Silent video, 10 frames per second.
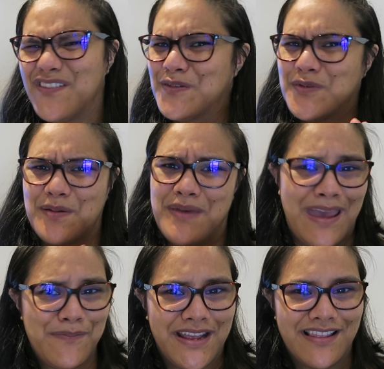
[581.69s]
even when I'm
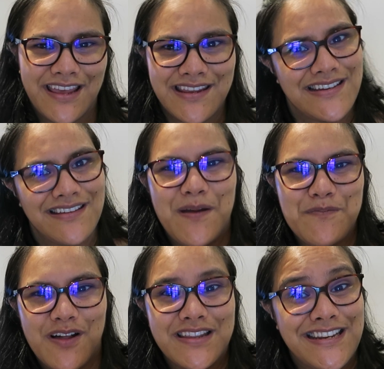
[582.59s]
happy. Like,
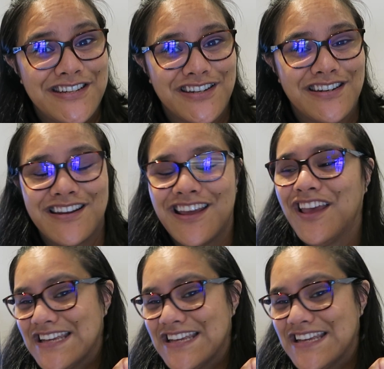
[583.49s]
I'm Polynesian.